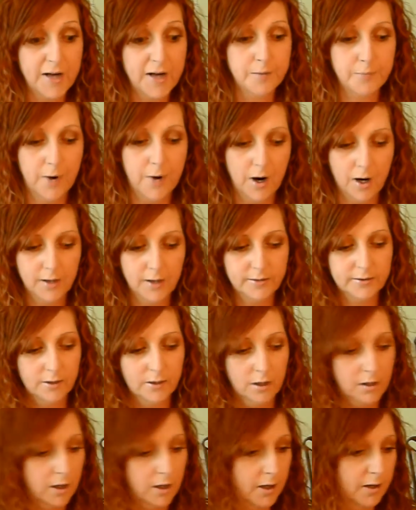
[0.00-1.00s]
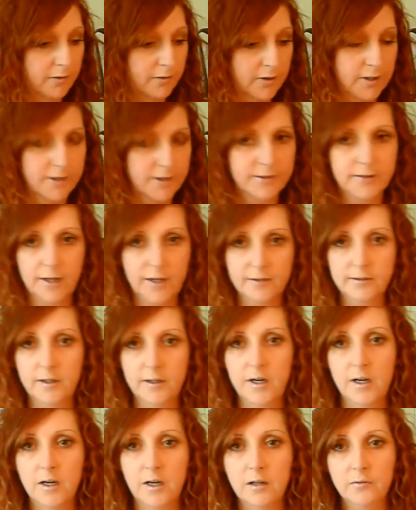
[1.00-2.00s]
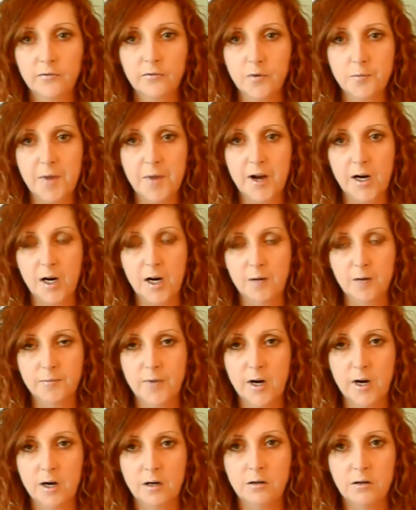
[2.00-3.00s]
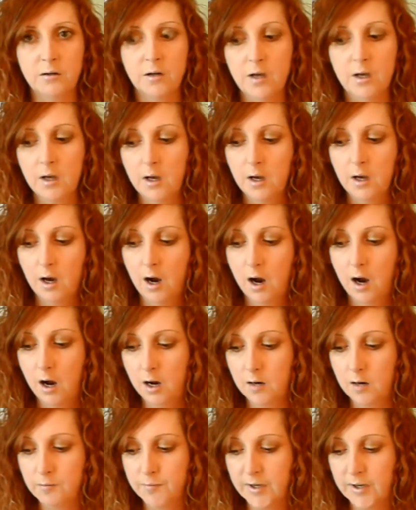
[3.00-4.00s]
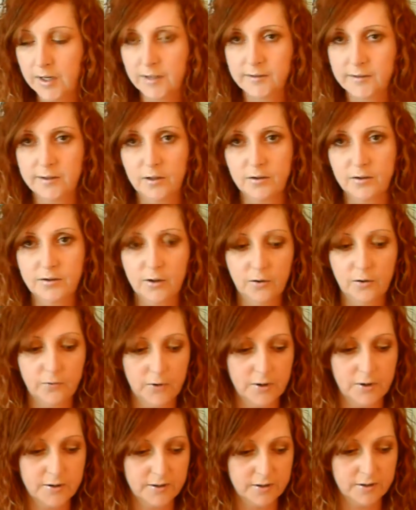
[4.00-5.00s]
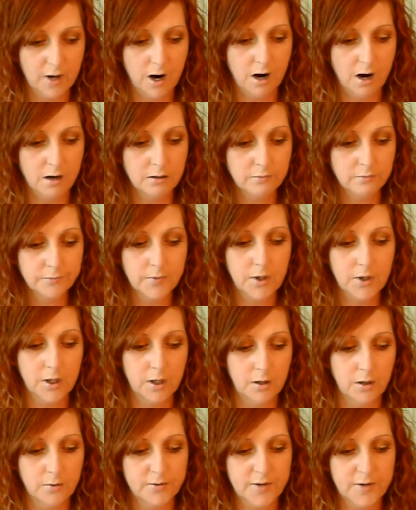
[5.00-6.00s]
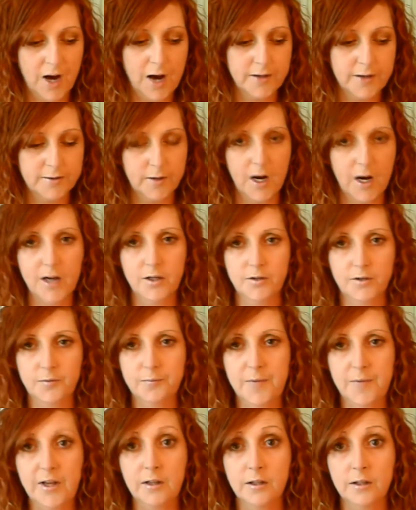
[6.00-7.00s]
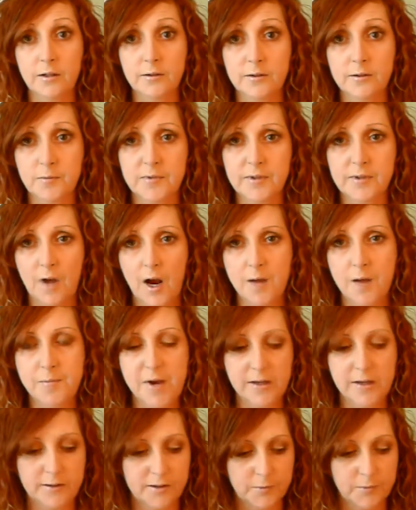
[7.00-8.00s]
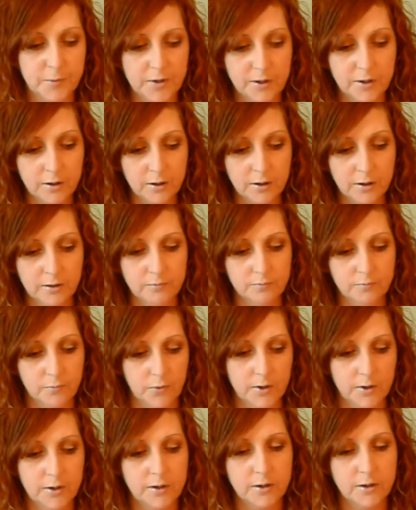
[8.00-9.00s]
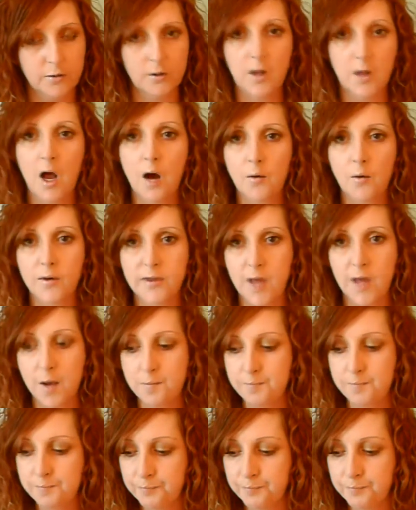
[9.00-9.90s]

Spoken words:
pots are kind of a necessity for makeup now, because they're so versatile. So I just mainly use them as eye bases, but you can really do a lot with them.